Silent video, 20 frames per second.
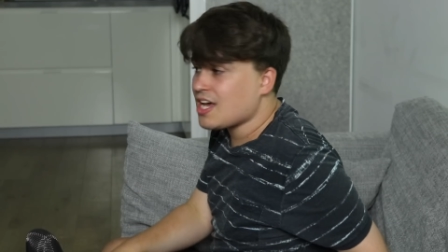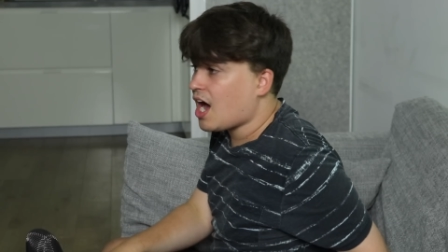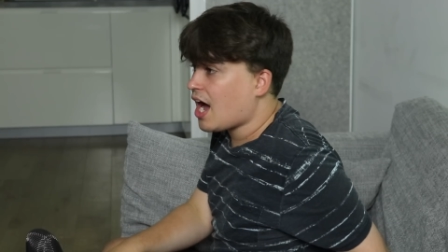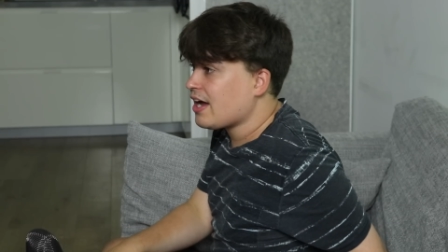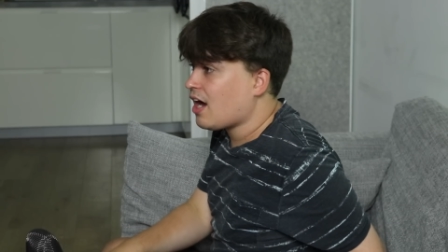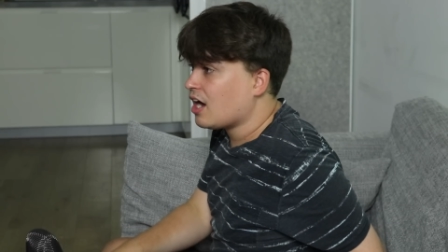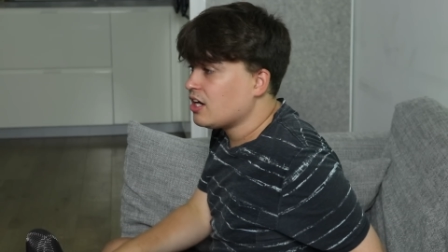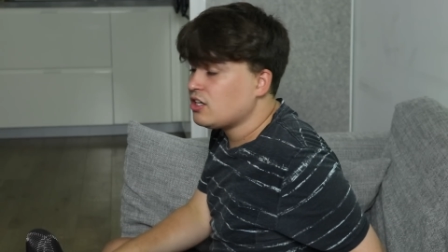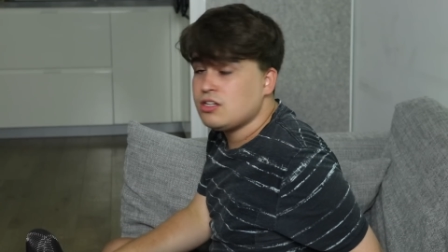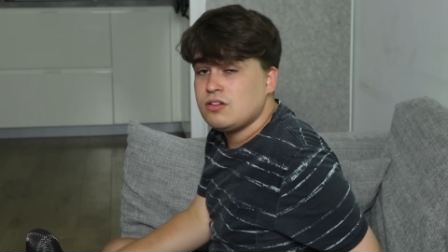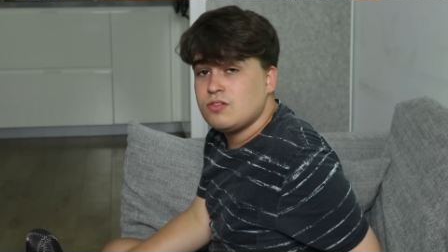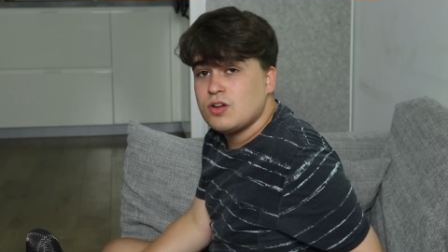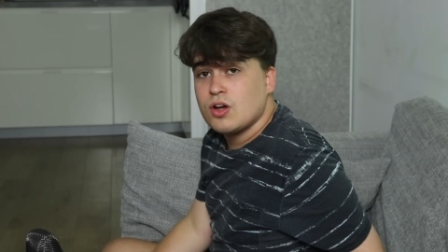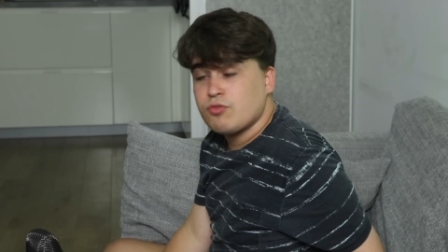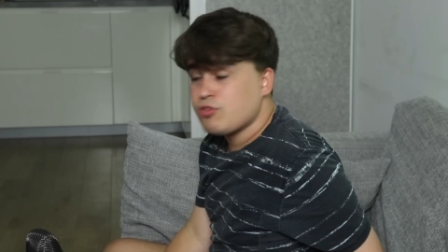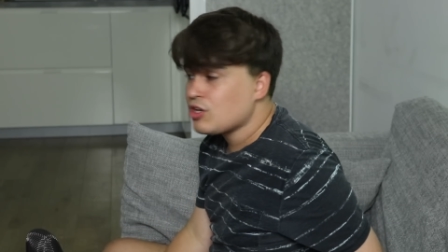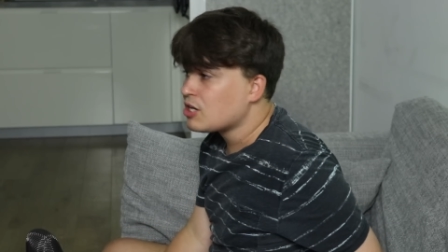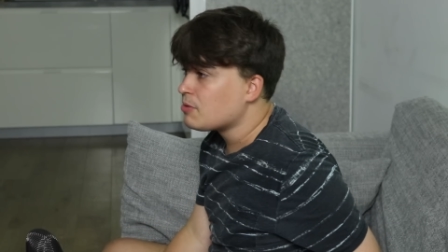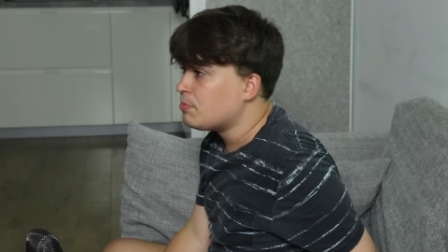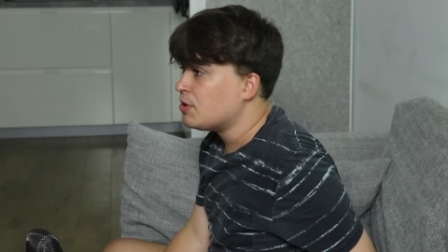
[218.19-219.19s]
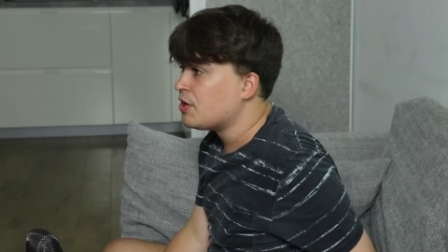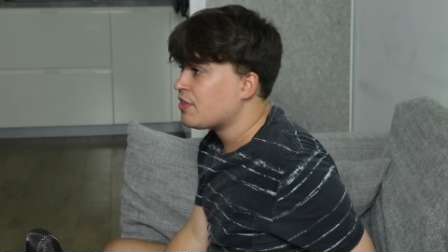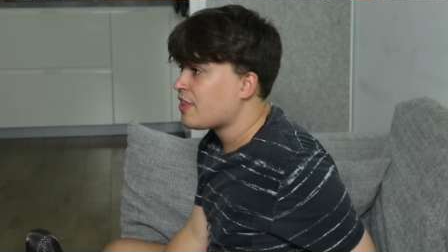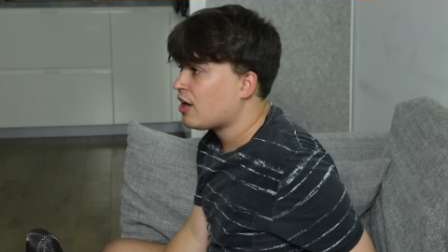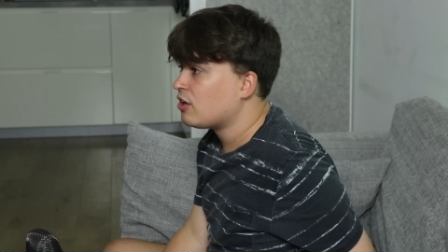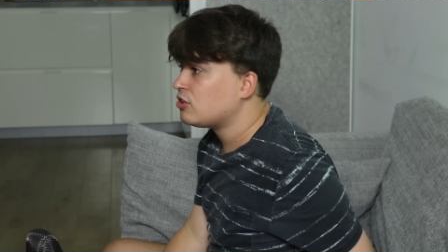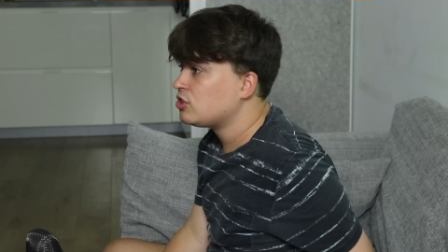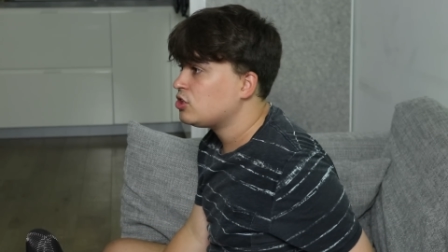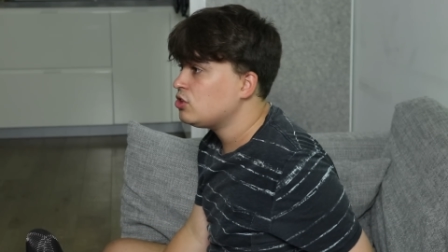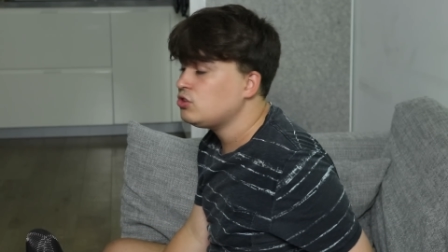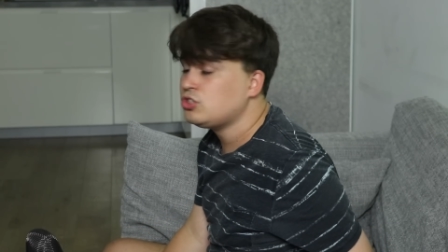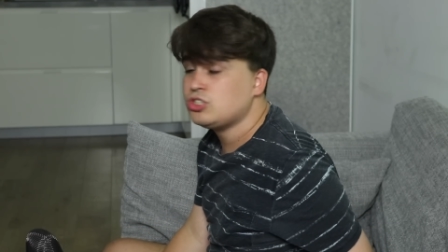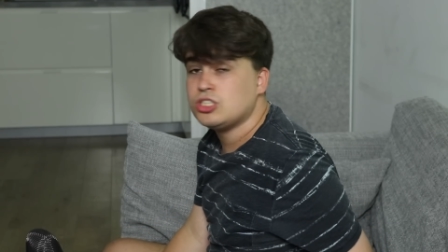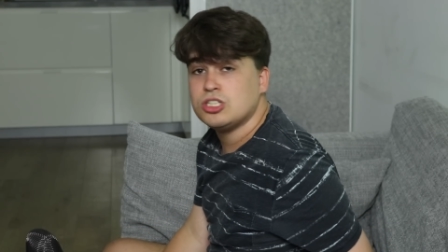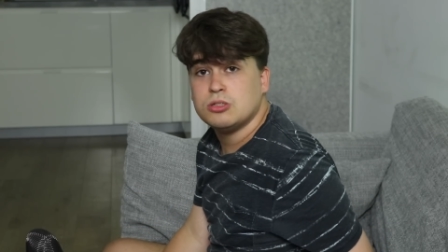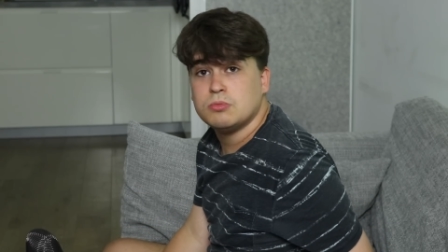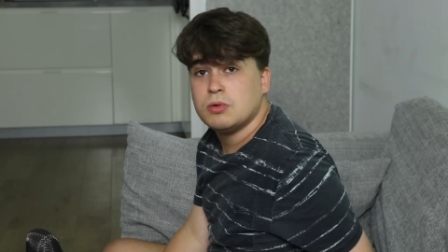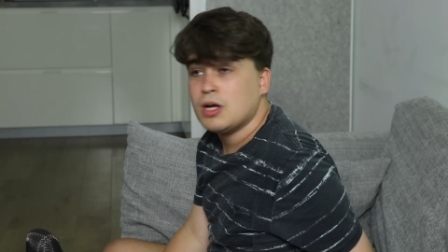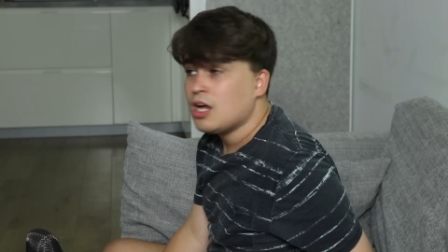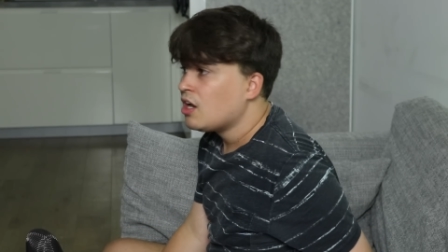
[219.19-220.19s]
I I don't even know if we can put that on
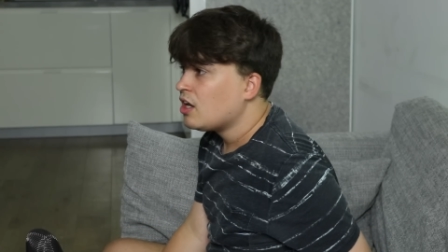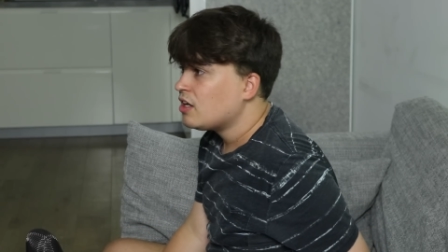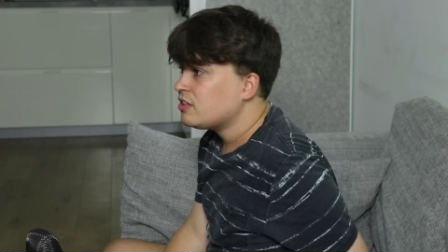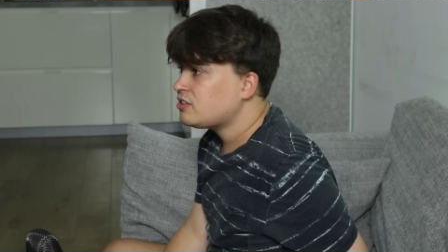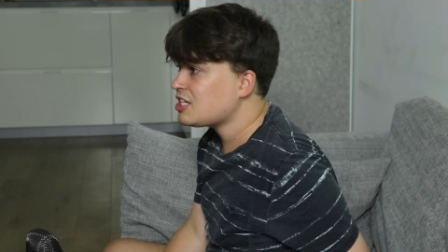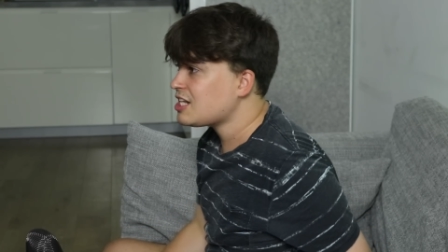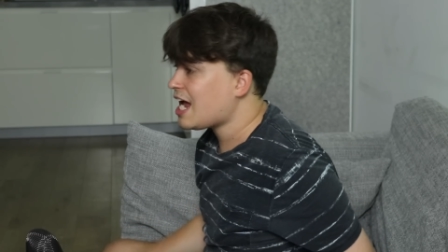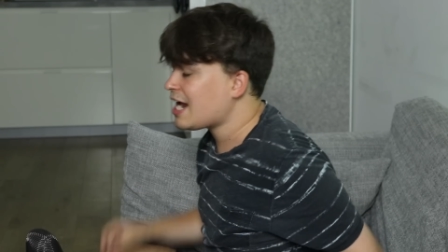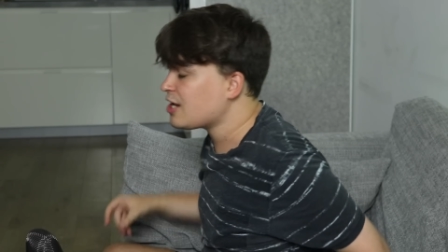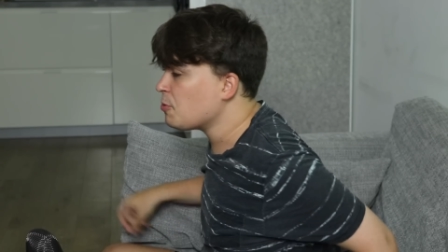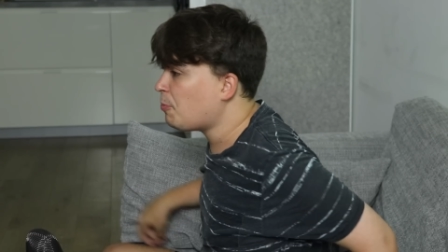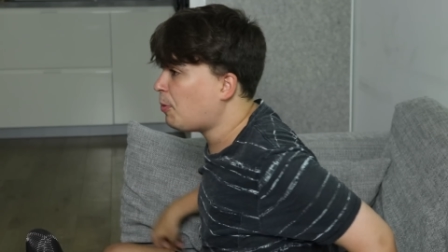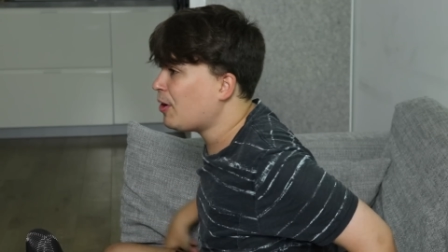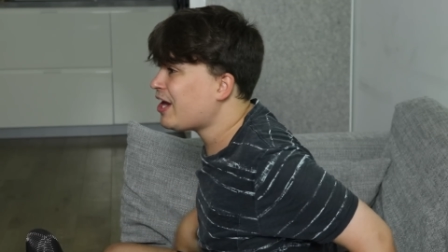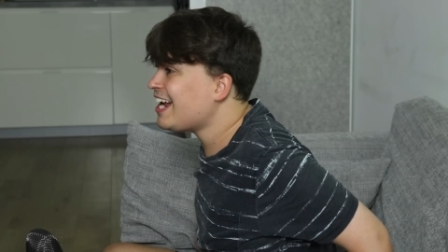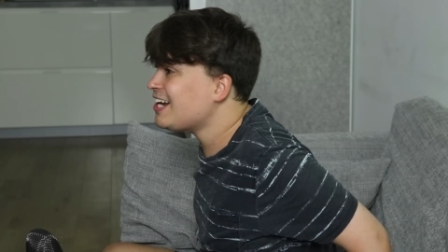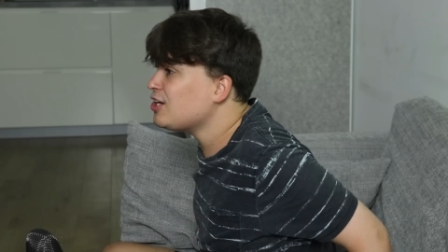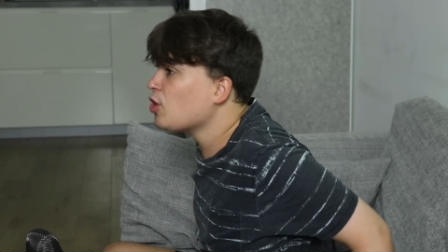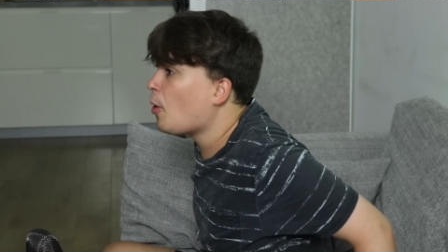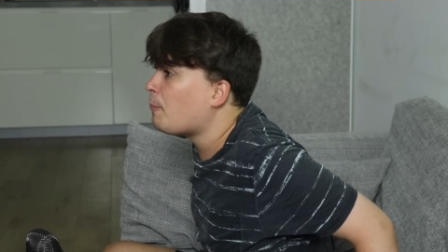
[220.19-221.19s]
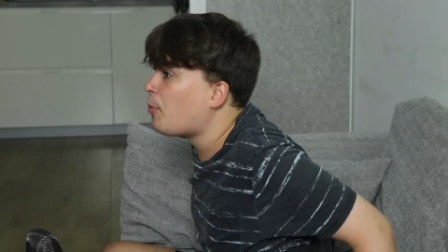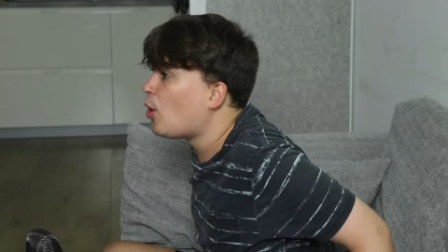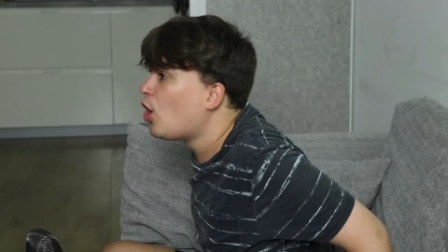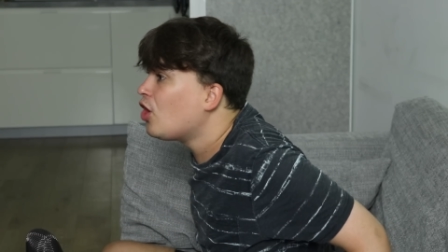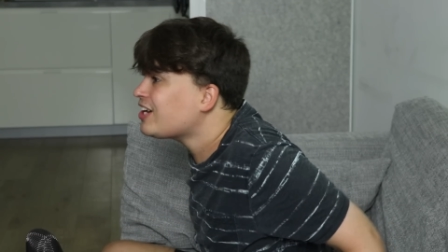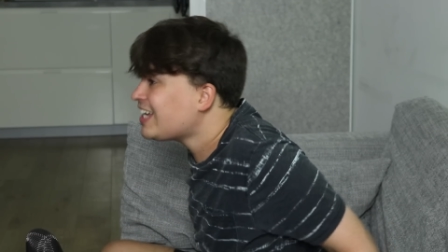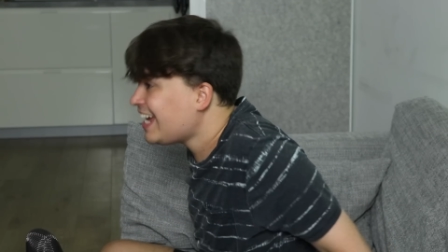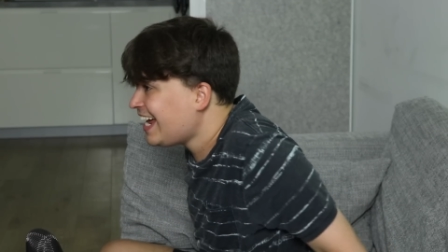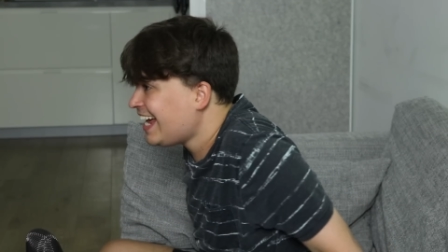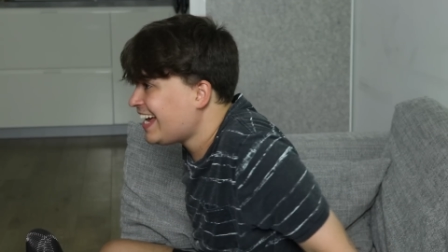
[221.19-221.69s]
YouTube. Did, and you put it in your pocket?